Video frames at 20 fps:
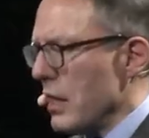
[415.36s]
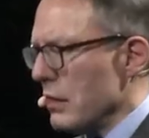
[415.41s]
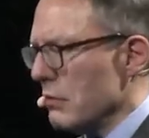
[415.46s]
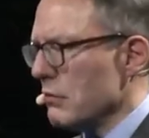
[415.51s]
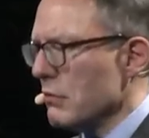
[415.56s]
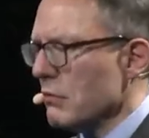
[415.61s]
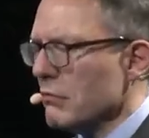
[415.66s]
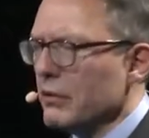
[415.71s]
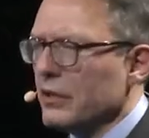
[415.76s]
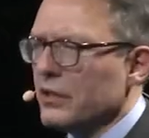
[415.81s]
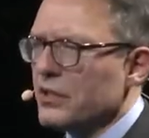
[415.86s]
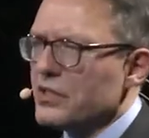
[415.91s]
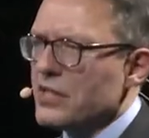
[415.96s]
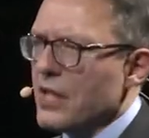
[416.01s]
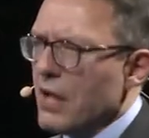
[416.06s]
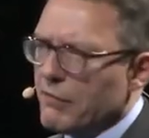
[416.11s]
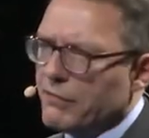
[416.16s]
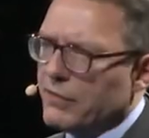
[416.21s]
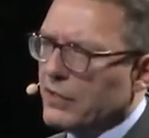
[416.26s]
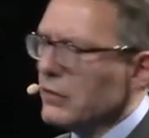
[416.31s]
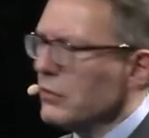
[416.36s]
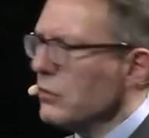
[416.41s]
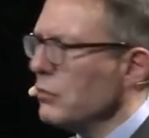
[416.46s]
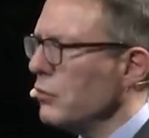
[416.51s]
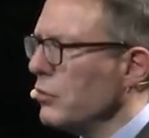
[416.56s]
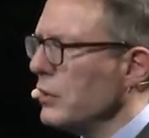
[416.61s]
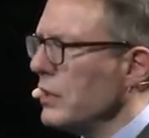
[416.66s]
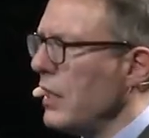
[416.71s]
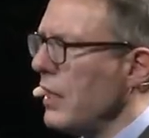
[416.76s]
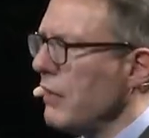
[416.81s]
that read this stuff and do
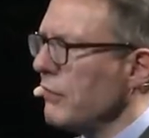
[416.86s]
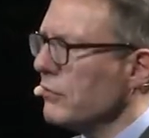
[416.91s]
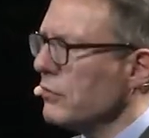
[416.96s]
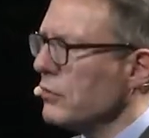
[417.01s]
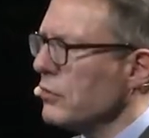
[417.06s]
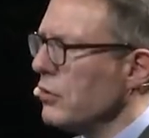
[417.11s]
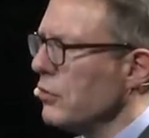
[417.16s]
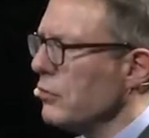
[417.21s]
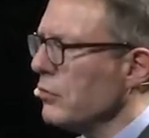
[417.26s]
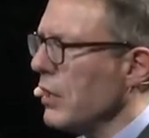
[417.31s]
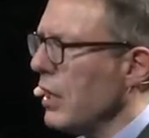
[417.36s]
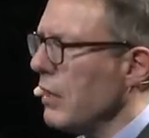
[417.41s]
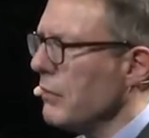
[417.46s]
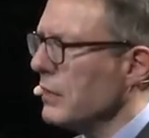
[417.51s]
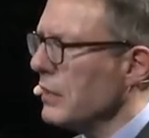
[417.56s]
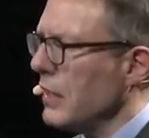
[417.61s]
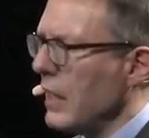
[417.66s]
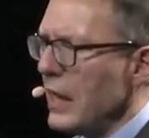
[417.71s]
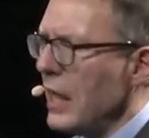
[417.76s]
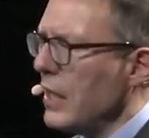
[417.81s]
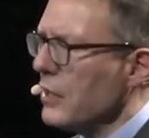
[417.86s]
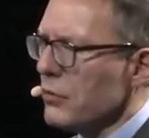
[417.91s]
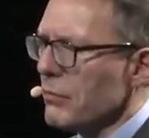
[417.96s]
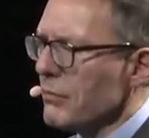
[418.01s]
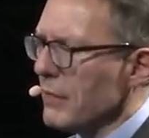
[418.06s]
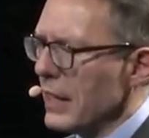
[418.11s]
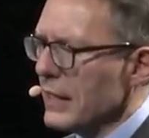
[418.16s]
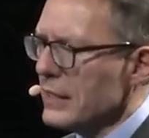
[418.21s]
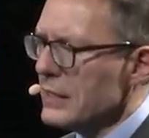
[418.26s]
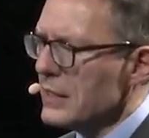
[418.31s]
what they have to do. I mean, and I
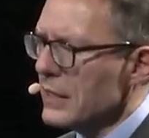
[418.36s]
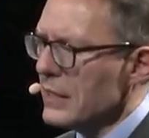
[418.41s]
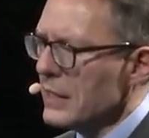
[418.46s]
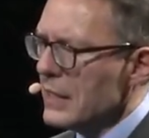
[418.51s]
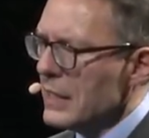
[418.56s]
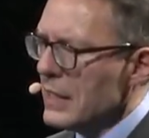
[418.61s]
don't mind.